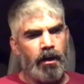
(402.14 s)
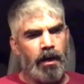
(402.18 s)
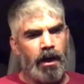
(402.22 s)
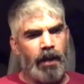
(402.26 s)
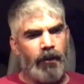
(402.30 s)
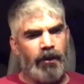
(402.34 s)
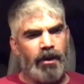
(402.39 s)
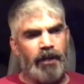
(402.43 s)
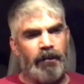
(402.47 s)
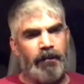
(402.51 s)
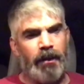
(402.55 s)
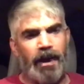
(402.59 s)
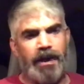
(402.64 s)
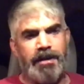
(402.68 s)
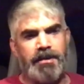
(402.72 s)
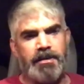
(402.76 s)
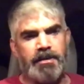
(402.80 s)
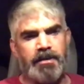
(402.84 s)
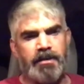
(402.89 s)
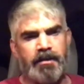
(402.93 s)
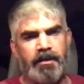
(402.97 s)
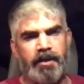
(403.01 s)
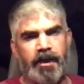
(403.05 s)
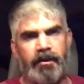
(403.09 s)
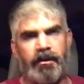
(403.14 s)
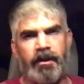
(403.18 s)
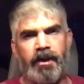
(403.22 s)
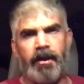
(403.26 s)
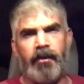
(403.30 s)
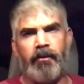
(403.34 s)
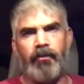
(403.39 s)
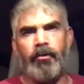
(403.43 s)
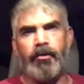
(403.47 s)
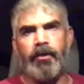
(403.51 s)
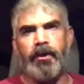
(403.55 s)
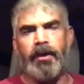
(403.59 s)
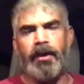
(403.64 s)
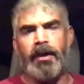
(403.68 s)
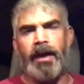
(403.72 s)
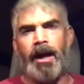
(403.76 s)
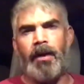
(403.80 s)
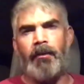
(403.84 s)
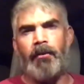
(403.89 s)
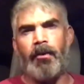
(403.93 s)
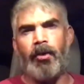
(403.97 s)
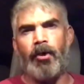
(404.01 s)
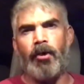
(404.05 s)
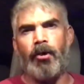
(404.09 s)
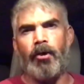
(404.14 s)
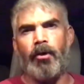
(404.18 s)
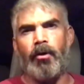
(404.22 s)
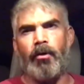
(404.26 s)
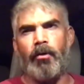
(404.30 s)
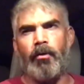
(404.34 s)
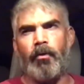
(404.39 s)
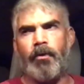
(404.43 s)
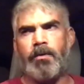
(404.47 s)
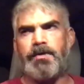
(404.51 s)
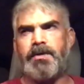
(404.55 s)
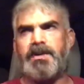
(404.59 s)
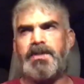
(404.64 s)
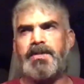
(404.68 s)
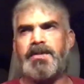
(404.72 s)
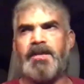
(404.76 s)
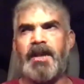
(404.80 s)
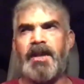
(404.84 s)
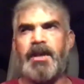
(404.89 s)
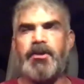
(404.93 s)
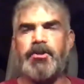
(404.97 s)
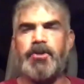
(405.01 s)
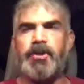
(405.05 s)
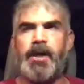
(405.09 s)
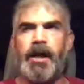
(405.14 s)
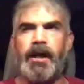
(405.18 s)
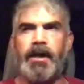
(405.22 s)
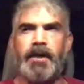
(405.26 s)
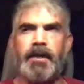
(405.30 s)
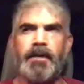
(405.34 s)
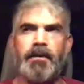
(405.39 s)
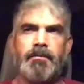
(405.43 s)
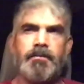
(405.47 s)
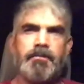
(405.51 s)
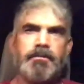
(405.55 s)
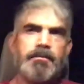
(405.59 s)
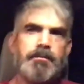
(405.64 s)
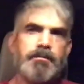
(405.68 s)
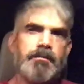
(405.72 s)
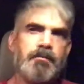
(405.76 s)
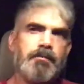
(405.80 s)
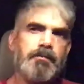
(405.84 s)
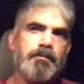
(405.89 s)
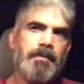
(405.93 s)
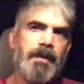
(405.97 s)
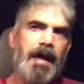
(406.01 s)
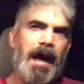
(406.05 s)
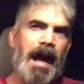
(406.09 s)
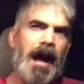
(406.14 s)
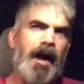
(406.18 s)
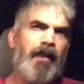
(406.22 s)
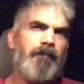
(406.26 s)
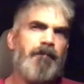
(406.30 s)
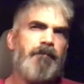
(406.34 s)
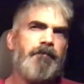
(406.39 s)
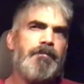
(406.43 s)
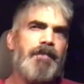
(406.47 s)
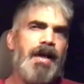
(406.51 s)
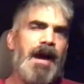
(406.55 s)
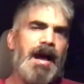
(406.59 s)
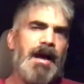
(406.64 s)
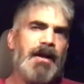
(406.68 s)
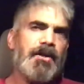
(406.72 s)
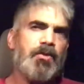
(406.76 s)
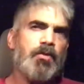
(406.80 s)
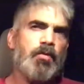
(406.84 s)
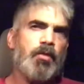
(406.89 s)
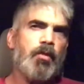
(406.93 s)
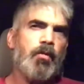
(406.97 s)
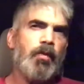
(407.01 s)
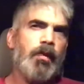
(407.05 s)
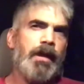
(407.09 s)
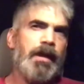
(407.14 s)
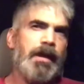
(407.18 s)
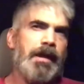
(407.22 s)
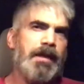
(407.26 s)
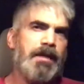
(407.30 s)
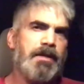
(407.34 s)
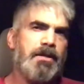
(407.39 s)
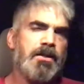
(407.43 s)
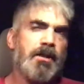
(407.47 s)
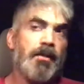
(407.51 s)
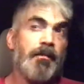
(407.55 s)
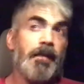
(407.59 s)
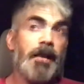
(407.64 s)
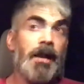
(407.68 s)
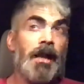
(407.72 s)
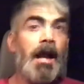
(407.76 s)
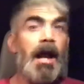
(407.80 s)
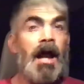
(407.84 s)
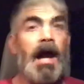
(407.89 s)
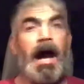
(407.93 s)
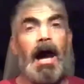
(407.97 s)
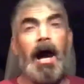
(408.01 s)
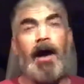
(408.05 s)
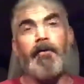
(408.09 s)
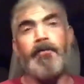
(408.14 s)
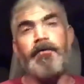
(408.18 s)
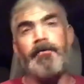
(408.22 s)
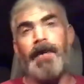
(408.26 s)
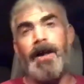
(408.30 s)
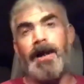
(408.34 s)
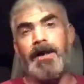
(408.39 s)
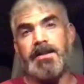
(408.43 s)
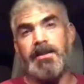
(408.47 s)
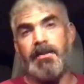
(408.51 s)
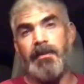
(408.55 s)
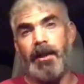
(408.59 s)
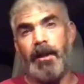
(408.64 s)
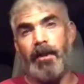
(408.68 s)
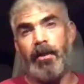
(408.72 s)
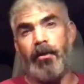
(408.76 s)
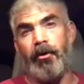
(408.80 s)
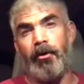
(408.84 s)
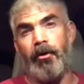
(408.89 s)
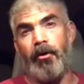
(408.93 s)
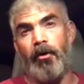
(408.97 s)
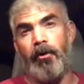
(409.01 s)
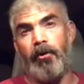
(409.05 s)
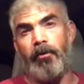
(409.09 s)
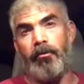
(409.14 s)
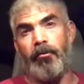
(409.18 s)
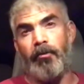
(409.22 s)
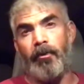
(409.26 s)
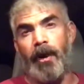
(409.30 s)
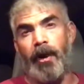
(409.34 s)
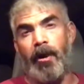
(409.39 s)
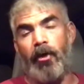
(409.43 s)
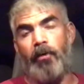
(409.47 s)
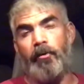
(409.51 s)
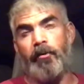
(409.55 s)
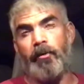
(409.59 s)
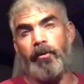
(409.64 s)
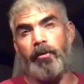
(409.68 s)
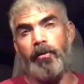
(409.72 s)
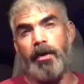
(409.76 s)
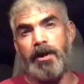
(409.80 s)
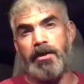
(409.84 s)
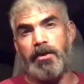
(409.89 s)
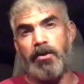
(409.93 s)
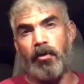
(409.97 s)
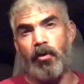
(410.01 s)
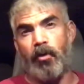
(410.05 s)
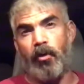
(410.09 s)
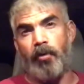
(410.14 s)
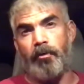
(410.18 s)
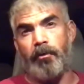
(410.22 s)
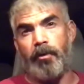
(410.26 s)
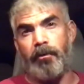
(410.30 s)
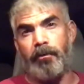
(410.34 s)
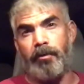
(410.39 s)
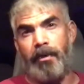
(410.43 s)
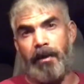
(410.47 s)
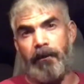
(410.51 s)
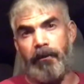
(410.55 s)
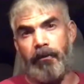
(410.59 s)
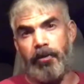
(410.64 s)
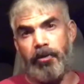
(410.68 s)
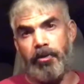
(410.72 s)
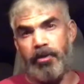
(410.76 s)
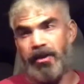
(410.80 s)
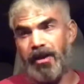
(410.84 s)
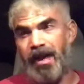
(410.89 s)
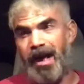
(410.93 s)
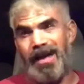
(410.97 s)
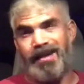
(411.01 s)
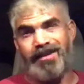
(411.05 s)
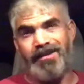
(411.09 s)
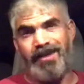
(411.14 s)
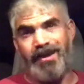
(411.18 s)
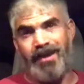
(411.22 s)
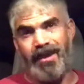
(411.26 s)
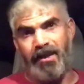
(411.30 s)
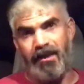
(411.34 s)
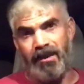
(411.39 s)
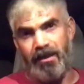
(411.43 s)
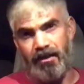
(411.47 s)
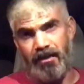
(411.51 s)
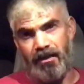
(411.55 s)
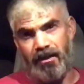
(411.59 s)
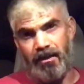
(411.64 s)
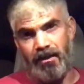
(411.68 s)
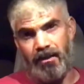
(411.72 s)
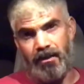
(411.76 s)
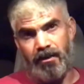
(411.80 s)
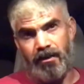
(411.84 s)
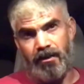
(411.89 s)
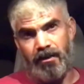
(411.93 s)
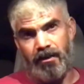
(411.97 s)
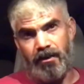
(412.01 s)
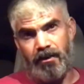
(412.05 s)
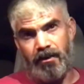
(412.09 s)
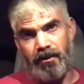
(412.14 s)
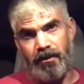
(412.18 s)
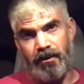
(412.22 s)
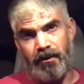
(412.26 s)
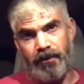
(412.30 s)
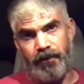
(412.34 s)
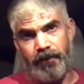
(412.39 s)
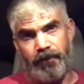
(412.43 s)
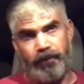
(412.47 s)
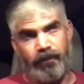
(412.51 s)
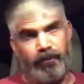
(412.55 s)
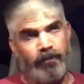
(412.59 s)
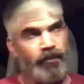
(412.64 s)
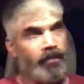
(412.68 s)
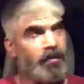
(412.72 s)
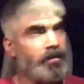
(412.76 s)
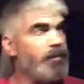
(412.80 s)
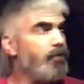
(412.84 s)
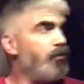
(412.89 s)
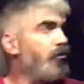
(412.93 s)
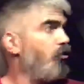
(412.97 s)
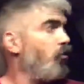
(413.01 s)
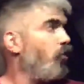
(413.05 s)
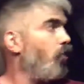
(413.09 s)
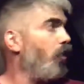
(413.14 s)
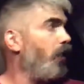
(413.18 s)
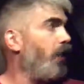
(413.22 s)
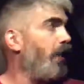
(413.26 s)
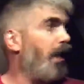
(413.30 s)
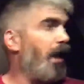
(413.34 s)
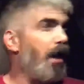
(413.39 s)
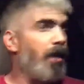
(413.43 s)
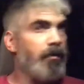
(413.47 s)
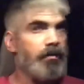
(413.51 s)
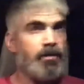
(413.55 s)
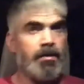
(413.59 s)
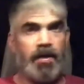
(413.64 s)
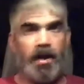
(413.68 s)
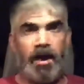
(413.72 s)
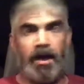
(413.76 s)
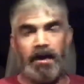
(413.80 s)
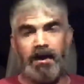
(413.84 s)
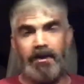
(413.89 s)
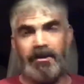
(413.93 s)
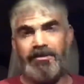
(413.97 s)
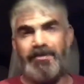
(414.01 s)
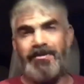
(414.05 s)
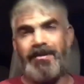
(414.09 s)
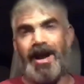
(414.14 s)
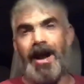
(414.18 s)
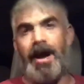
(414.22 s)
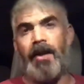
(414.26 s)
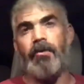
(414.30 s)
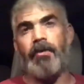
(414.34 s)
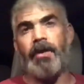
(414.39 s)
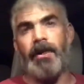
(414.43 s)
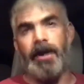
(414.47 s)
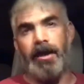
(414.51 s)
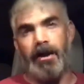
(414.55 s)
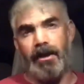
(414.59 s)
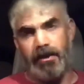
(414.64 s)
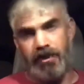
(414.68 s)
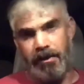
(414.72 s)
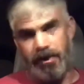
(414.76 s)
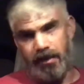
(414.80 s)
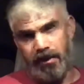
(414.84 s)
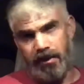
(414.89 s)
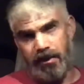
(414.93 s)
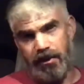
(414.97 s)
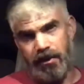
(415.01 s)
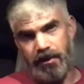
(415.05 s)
How many bites does it take to get through an In-N-Out burger? Was it satiating? How fast would we eat something? How fast am I going to go through my overpriced corporate beverage latte, some 20-ounce kind of downing it?